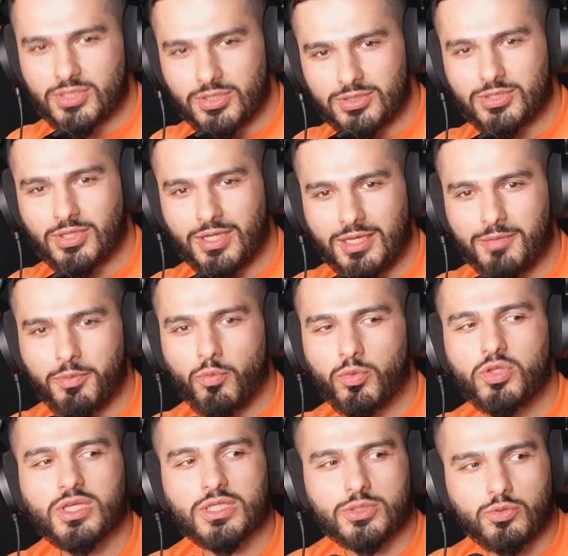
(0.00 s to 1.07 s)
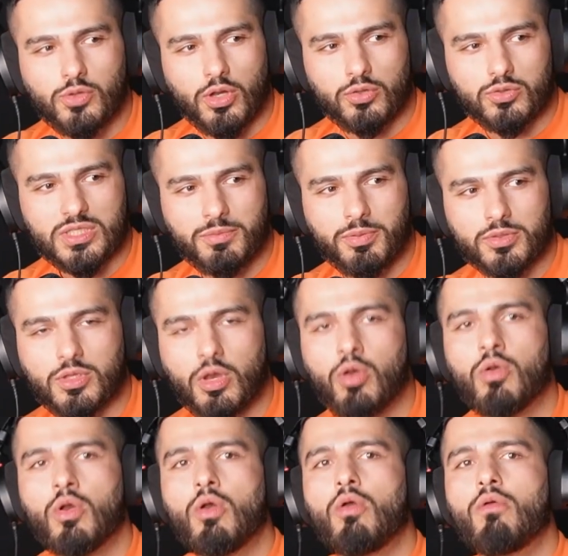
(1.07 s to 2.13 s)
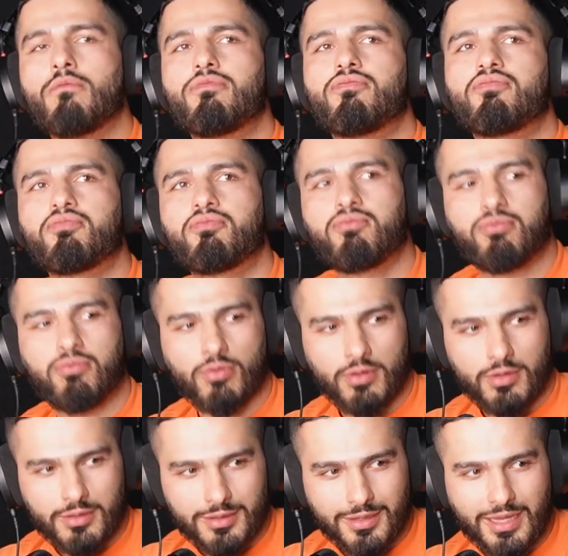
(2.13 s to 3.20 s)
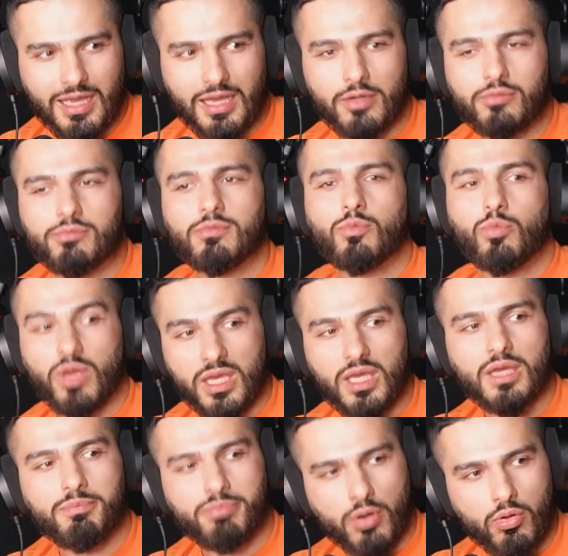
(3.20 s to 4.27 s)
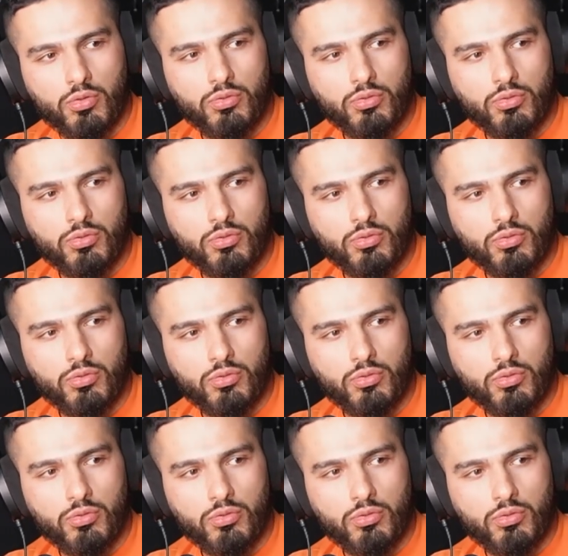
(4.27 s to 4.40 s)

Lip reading: So the hippo, when you get too close, hippos go like, we're here, bro.